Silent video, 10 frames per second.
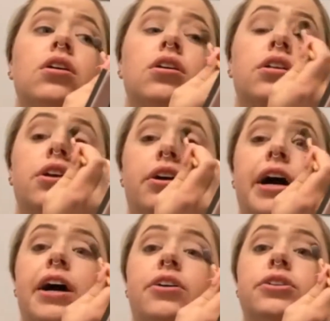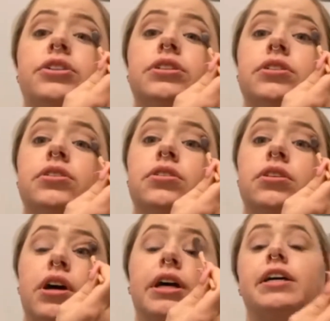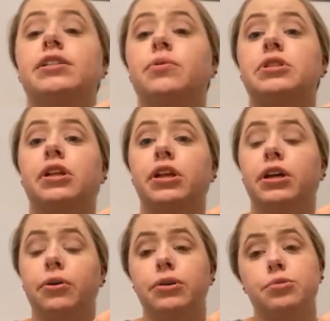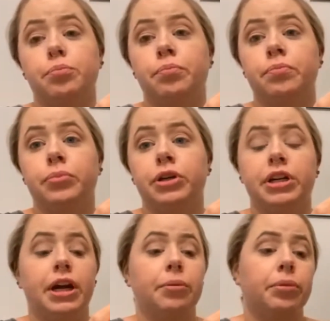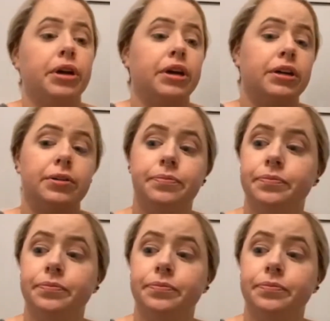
little house. I guess it wasn't little, it was pretty dang big.